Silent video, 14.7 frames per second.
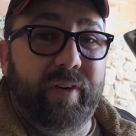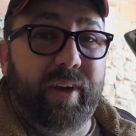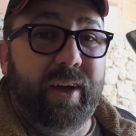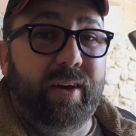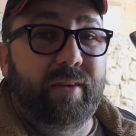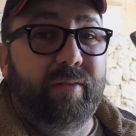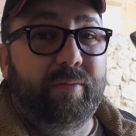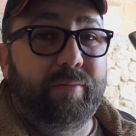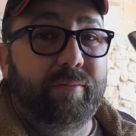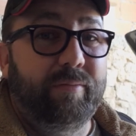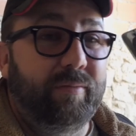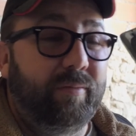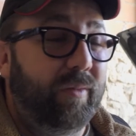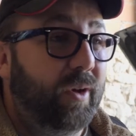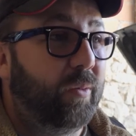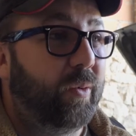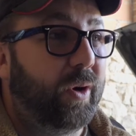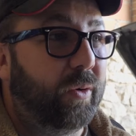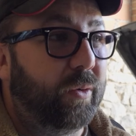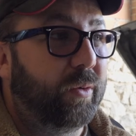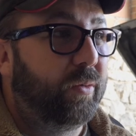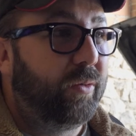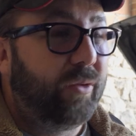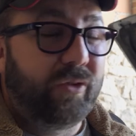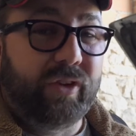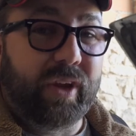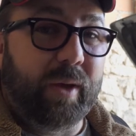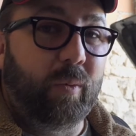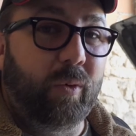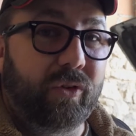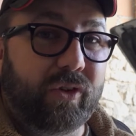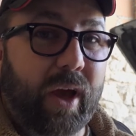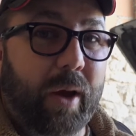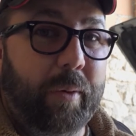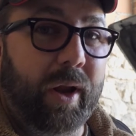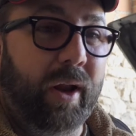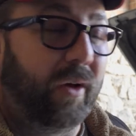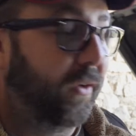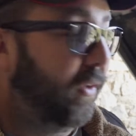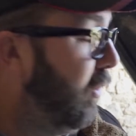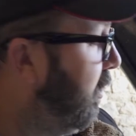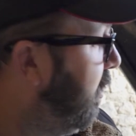it, you will see what's going on.